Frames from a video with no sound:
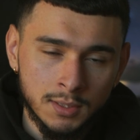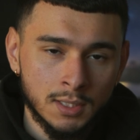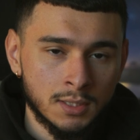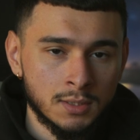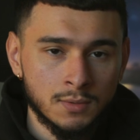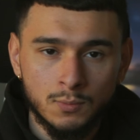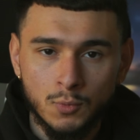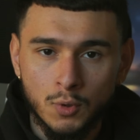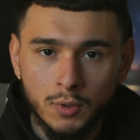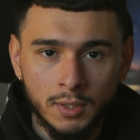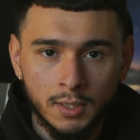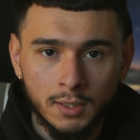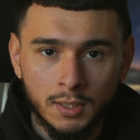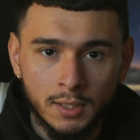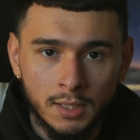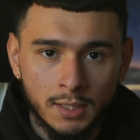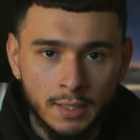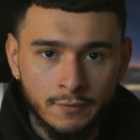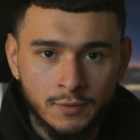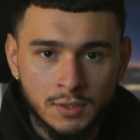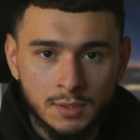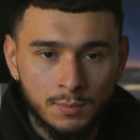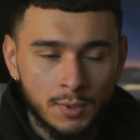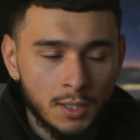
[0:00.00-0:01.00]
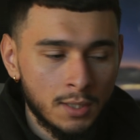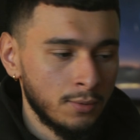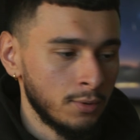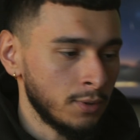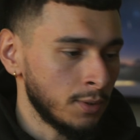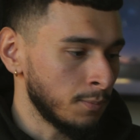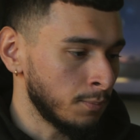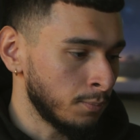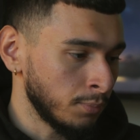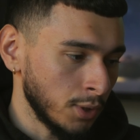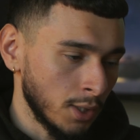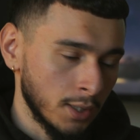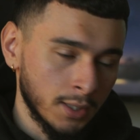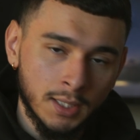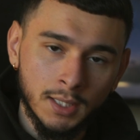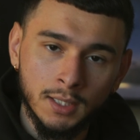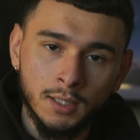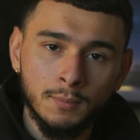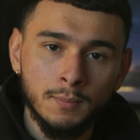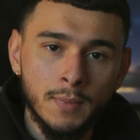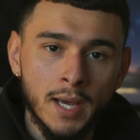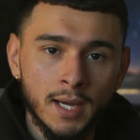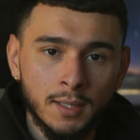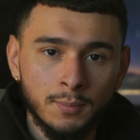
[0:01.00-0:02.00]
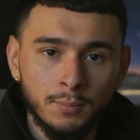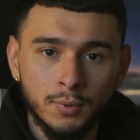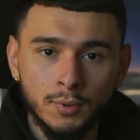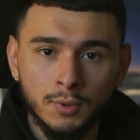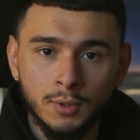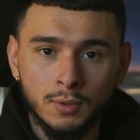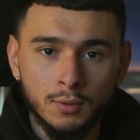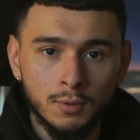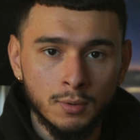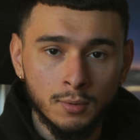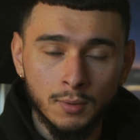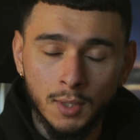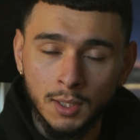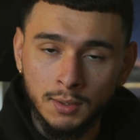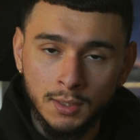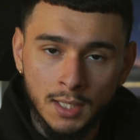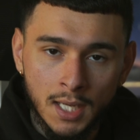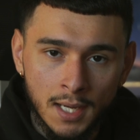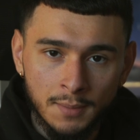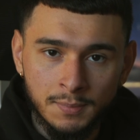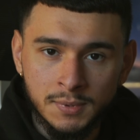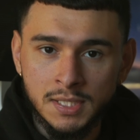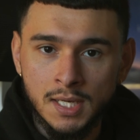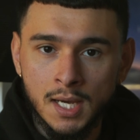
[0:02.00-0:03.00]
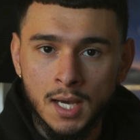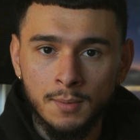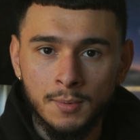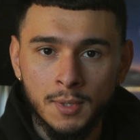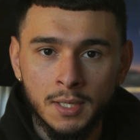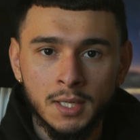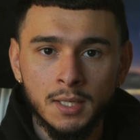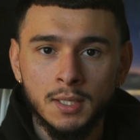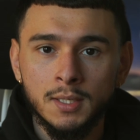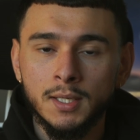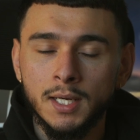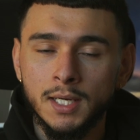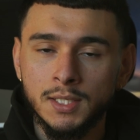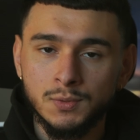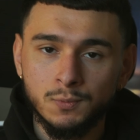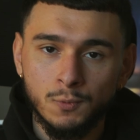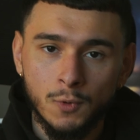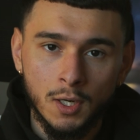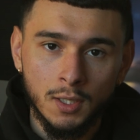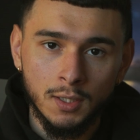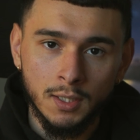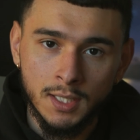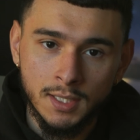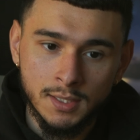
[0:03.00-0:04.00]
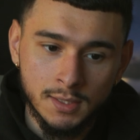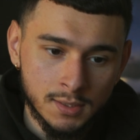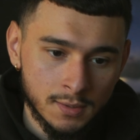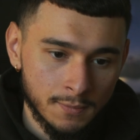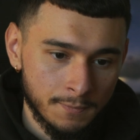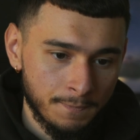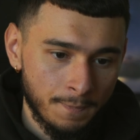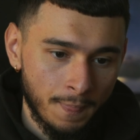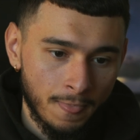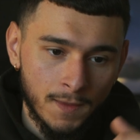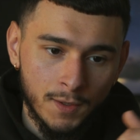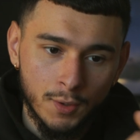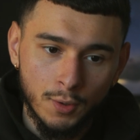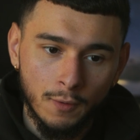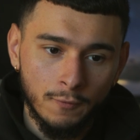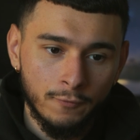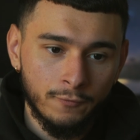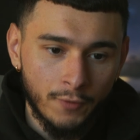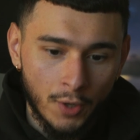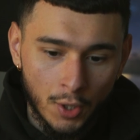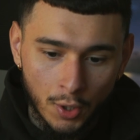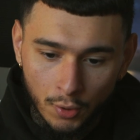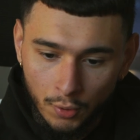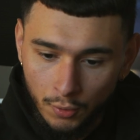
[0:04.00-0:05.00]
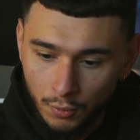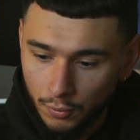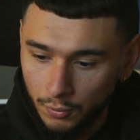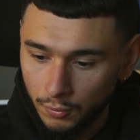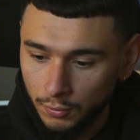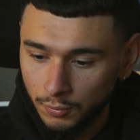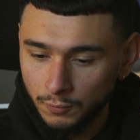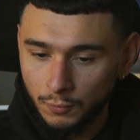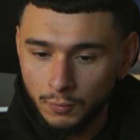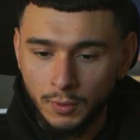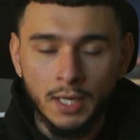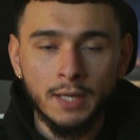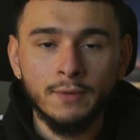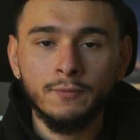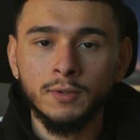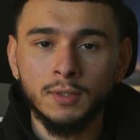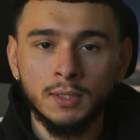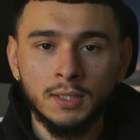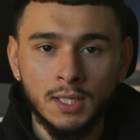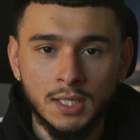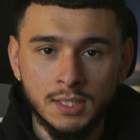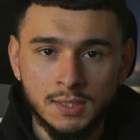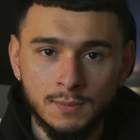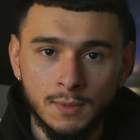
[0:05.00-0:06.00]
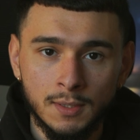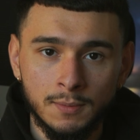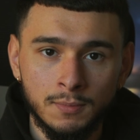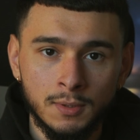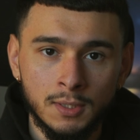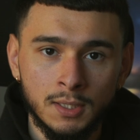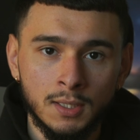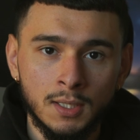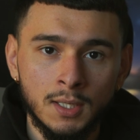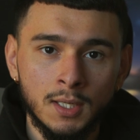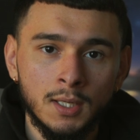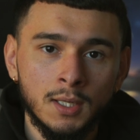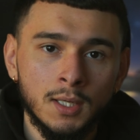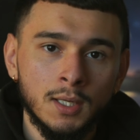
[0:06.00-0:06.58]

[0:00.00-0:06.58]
so it's more than enough to be able to plug in a MacBook or a laptop, as well as, you know, phone, whatever the case may be.